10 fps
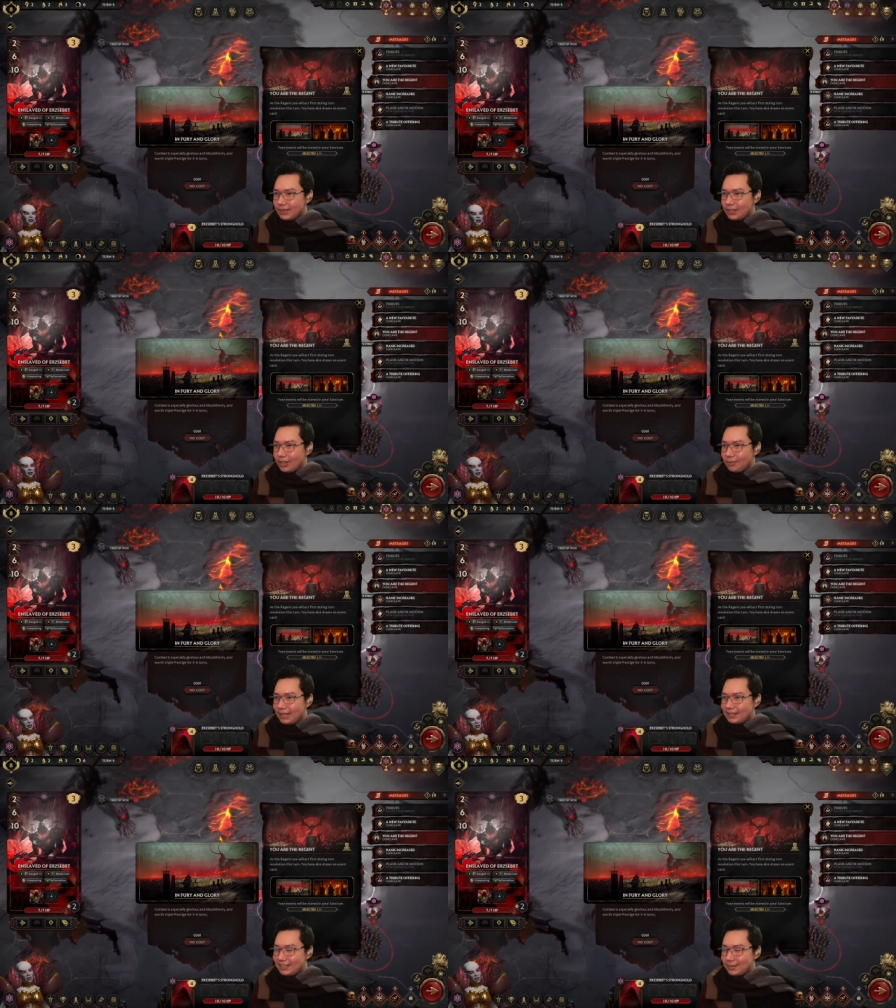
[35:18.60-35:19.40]

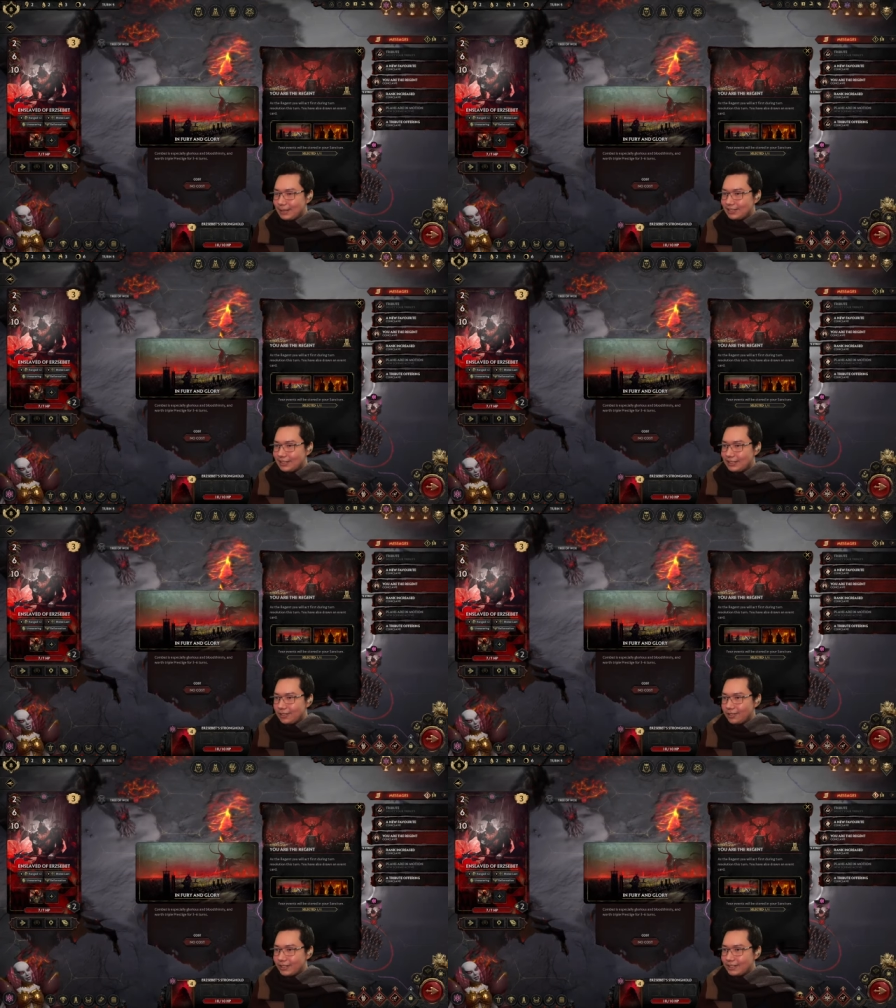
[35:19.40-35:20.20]
Combat is especially
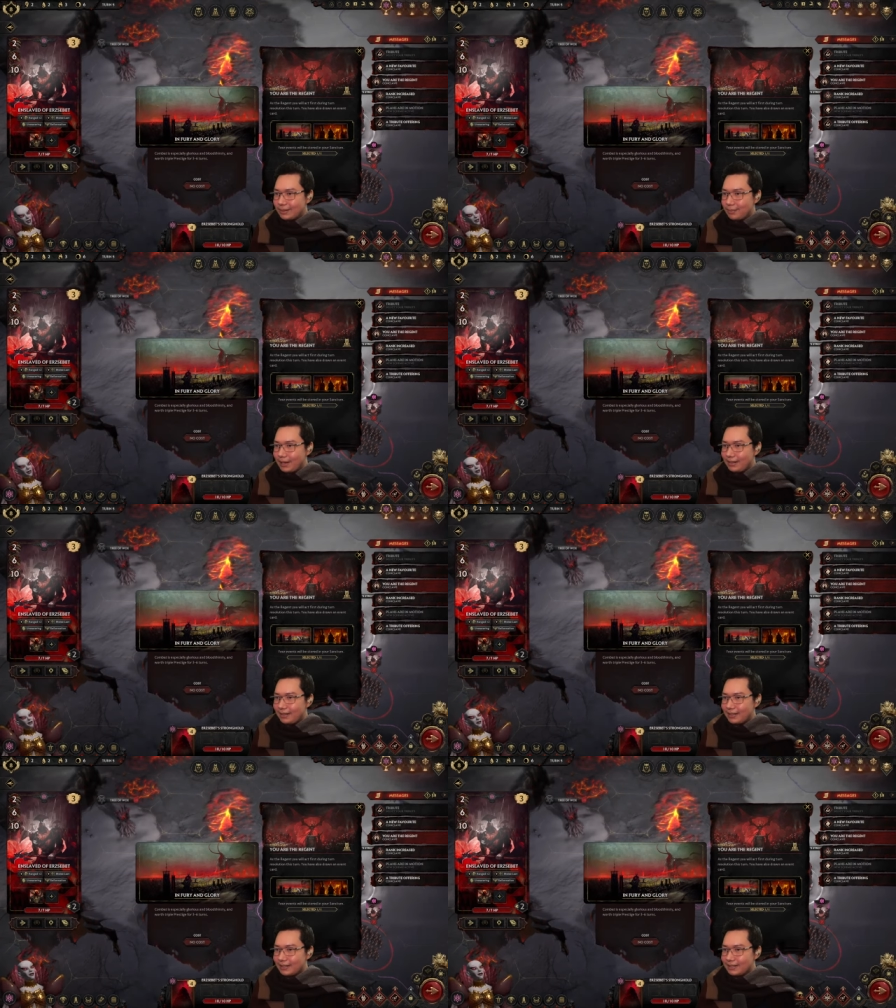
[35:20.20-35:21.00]
glorious and
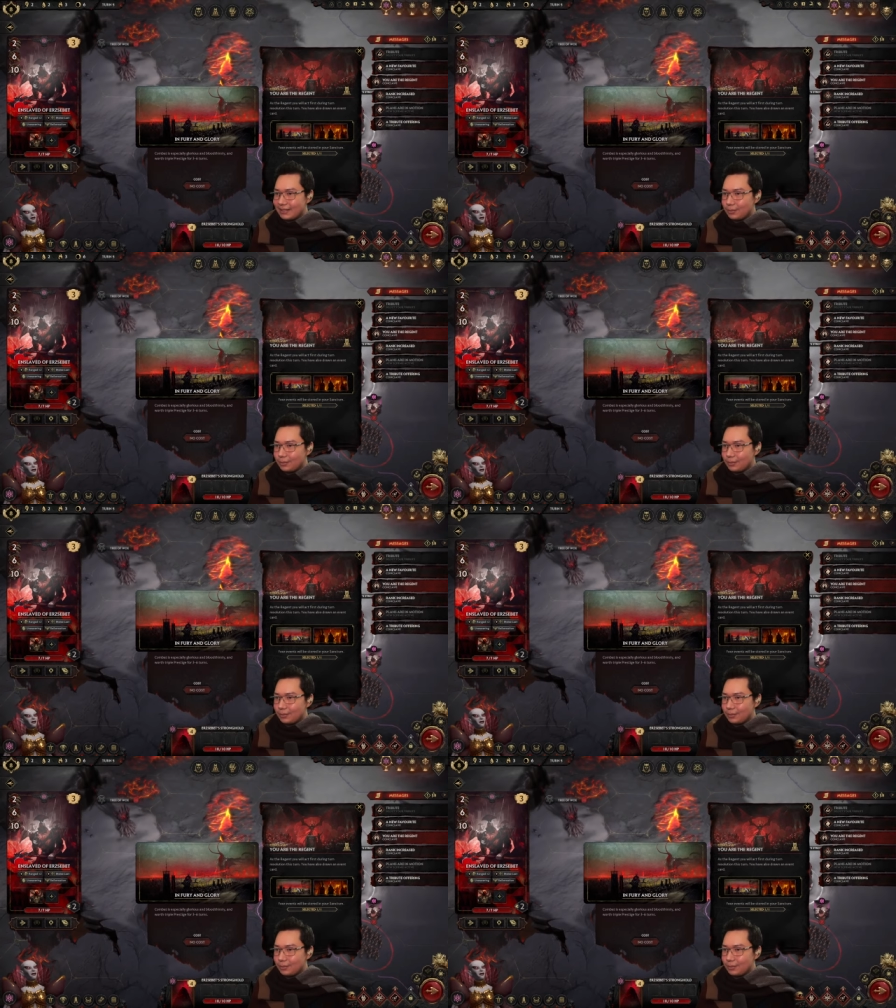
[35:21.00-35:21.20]
bloodthirsty,